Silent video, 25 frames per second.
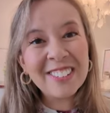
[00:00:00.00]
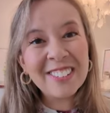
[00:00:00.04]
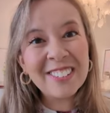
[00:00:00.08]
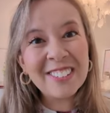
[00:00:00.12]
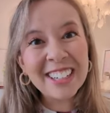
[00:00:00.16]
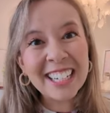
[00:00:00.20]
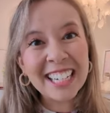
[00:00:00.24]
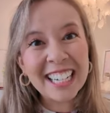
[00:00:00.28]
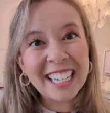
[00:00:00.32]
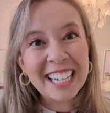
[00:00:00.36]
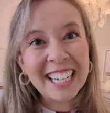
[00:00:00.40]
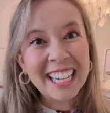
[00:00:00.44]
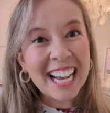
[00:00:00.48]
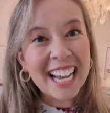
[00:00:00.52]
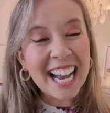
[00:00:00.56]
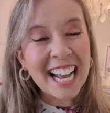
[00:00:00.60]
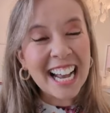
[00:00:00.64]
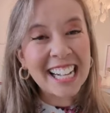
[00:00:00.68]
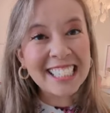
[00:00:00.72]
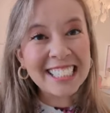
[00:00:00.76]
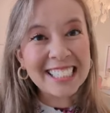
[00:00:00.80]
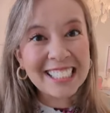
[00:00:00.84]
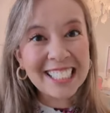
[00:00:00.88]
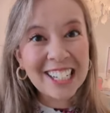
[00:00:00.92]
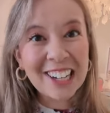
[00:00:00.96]
Oui.
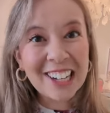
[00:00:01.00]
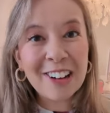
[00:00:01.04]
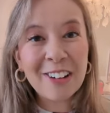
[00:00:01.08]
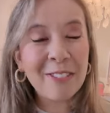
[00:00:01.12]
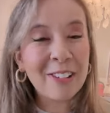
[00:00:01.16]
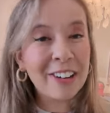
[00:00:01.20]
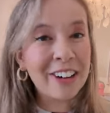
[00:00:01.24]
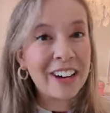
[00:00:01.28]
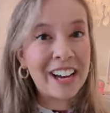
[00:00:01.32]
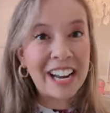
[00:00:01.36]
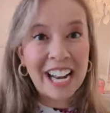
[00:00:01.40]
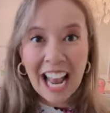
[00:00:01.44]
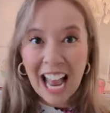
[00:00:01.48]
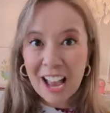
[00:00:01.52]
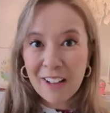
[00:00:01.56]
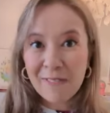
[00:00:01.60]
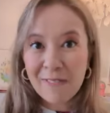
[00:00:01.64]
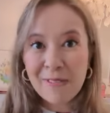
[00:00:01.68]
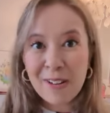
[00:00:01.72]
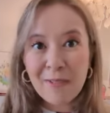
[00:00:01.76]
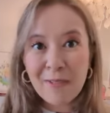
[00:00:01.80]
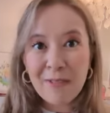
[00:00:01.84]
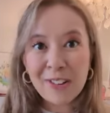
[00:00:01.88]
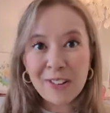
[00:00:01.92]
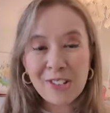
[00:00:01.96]
And so we're going to have
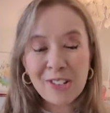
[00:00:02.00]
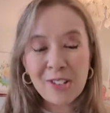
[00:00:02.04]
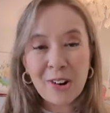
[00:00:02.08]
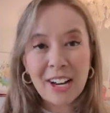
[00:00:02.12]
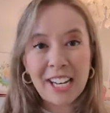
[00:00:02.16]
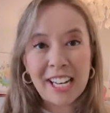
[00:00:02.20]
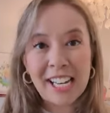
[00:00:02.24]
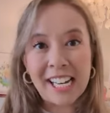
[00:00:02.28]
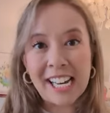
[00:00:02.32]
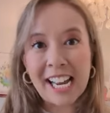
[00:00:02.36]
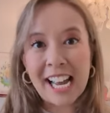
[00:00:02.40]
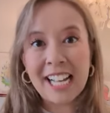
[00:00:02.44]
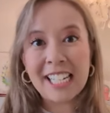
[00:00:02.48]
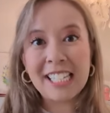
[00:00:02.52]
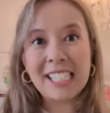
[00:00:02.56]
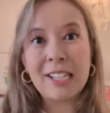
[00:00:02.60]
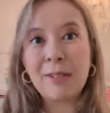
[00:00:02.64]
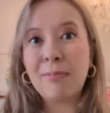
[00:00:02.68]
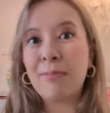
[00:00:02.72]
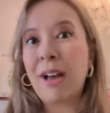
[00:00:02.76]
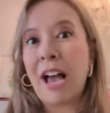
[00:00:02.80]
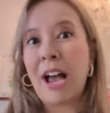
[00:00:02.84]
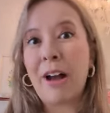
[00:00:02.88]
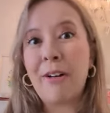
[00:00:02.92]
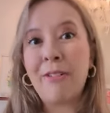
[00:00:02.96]
people joining us,
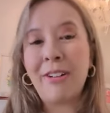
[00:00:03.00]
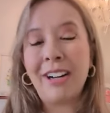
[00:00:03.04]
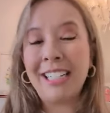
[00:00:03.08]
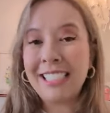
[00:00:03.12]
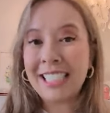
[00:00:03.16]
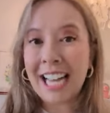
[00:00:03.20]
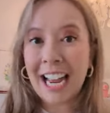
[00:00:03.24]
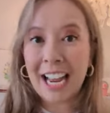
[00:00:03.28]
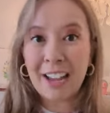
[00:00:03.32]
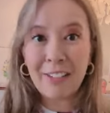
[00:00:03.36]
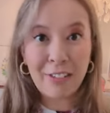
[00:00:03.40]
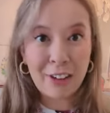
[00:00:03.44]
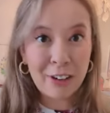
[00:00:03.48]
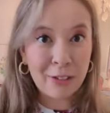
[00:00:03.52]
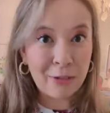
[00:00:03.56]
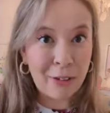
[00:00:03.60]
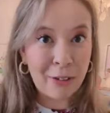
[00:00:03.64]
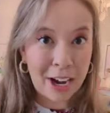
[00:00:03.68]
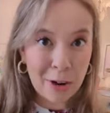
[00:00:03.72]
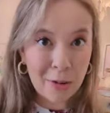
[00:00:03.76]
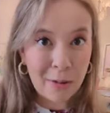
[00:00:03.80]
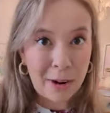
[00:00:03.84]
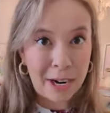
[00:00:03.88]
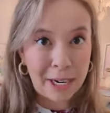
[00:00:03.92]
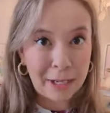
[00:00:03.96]
but I want to dive in
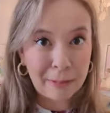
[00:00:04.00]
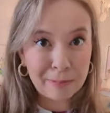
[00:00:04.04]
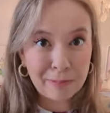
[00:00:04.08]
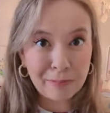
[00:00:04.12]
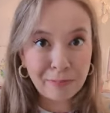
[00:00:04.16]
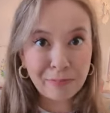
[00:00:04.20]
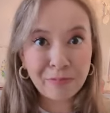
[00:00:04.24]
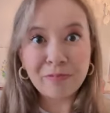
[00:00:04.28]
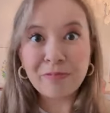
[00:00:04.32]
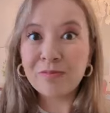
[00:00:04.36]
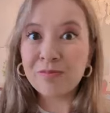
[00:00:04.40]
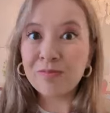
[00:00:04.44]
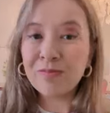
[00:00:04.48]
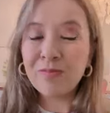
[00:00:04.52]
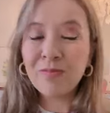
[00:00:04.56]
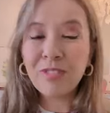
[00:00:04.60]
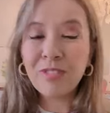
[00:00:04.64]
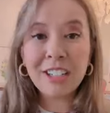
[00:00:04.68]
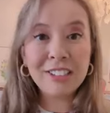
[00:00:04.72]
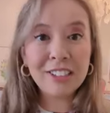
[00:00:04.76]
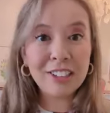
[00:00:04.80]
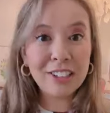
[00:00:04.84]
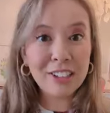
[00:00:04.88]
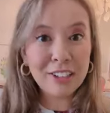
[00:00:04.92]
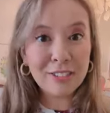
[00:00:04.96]
right away.
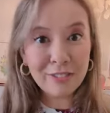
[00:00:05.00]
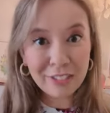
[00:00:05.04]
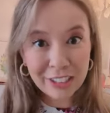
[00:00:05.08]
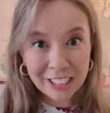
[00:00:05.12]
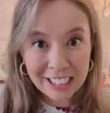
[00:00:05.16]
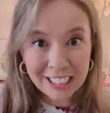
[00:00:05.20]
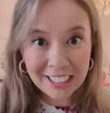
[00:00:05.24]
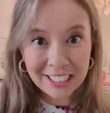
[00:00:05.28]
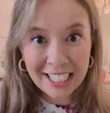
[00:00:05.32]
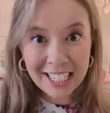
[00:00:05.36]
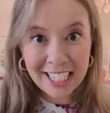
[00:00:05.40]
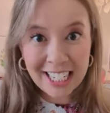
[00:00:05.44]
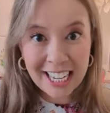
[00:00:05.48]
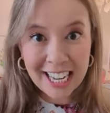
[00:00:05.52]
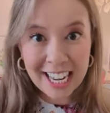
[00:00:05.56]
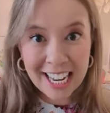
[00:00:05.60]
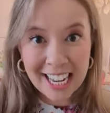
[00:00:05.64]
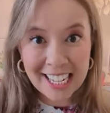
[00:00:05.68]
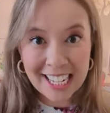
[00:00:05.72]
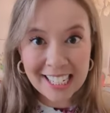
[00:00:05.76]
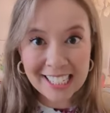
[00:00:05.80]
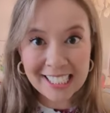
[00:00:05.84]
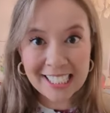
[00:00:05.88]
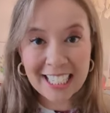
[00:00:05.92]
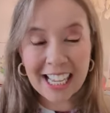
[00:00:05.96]
So the first thing
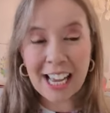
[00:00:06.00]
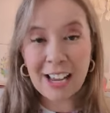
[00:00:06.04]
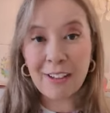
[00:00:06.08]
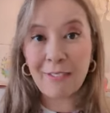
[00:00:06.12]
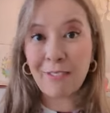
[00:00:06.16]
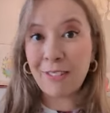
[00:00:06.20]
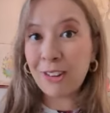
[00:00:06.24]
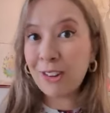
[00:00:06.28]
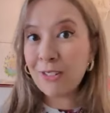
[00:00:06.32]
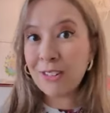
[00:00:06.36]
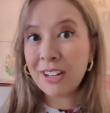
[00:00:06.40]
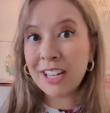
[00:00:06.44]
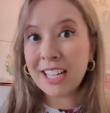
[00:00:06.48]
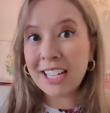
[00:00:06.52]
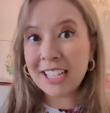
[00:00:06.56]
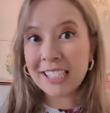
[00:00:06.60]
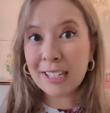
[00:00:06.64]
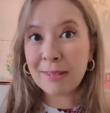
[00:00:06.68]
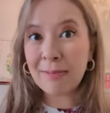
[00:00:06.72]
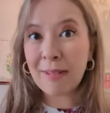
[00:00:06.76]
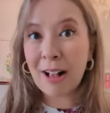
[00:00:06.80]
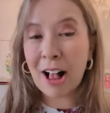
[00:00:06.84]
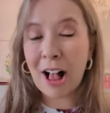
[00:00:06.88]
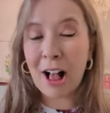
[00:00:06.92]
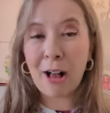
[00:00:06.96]
is, if you need
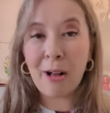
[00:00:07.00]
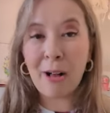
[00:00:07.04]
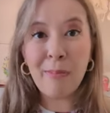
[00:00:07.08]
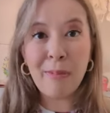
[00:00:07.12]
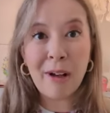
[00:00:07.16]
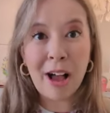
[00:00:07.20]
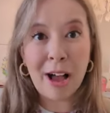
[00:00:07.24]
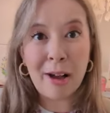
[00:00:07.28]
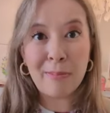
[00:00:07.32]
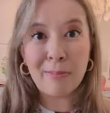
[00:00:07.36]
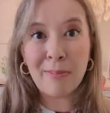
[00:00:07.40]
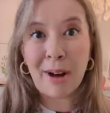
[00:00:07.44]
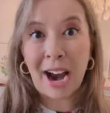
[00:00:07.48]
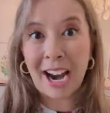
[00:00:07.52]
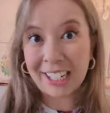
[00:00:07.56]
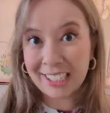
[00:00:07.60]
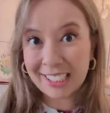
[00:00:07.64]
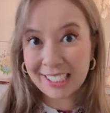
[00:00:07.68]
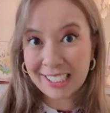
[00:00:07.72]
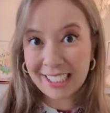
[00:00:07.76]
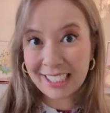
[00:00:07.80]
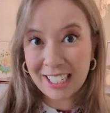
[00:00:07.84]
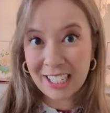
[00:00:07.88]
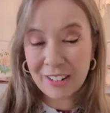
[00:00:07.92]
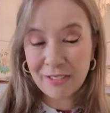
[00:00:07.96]
some help
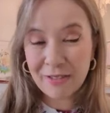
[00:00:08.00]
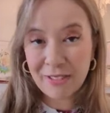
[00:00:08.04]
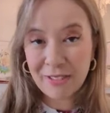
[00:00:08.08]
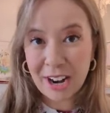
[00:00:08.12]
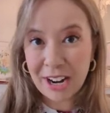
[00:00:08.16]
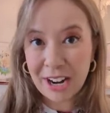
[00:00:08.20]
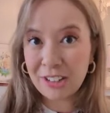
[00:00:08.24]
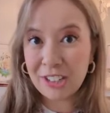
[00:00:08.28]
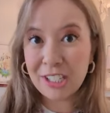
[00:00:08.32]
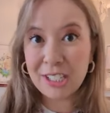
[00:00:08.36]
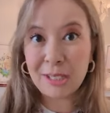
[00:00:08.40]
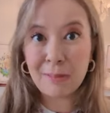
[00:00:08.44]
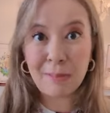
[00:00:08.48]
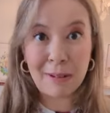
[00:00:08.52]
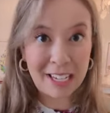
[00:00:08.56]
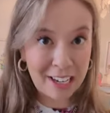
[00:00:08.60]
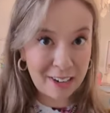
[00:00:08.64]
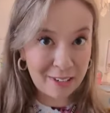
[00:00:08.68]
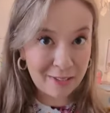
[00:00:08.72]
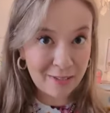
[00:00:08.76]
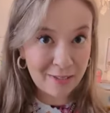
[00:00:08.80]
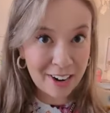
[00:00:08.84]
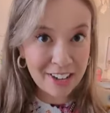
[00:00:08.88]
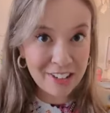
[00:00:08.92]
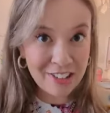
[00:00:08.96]
practicing your French,
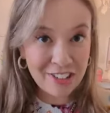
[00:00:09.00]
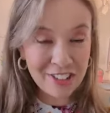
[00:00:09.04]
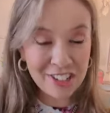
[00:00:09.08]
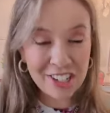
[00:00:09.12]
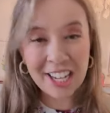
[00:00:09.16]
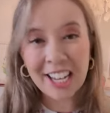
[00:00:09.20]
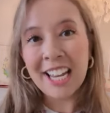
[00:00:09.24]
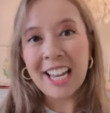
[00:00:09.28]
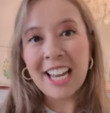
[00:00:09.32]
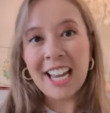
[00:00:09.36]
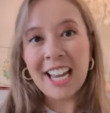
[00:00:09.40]
speaking French,